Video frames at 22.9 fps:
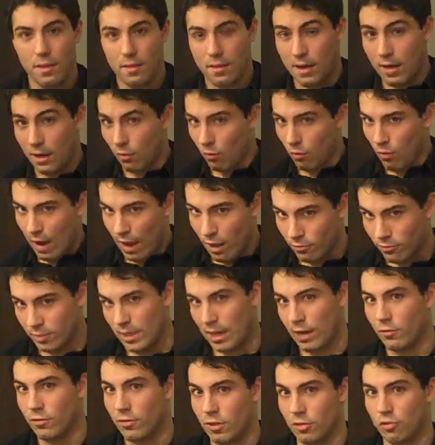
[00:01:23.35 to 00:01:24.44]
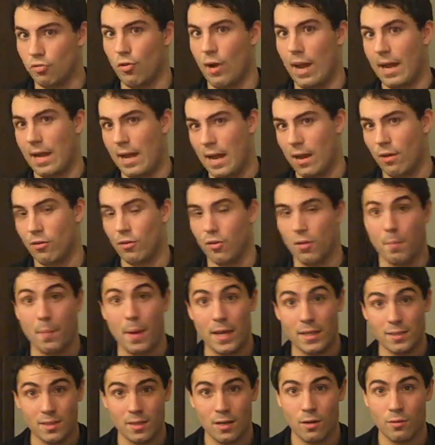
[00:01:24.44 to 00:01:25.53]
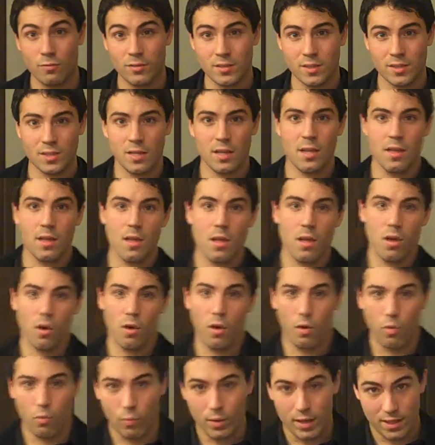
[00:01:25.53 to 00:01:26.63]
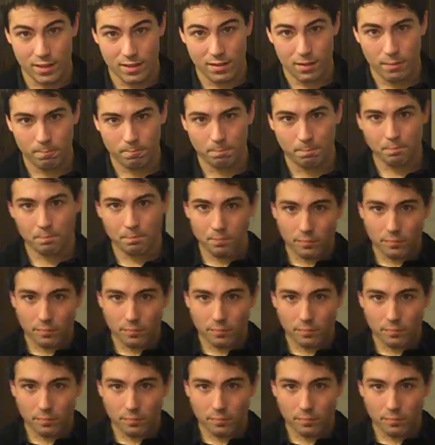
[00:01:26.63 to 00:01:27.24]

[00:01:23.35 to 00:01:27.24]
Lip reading: Then it rounds out the dry down or the base notes with